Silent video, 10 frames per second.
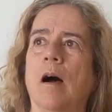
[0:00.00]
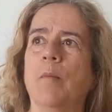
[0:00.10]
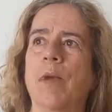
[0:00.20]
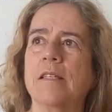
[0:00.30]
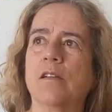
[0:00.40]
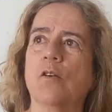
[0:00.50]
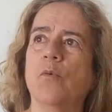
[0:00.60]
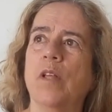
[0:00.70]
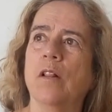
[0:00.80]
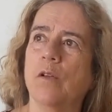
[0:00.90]
Mexico
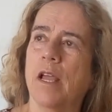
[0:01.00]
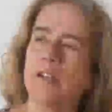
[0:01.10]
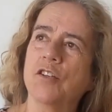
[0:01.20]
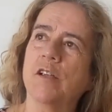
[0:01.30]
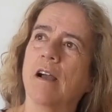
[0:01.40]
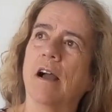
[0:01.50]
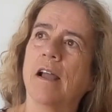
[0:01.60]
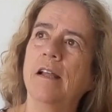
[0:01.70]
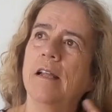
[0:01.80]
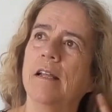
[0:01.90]
Relocation
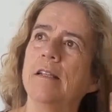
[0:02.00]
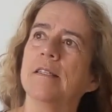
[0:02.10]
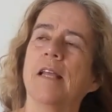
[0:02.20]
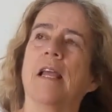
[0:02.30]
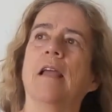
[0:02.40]
Guide is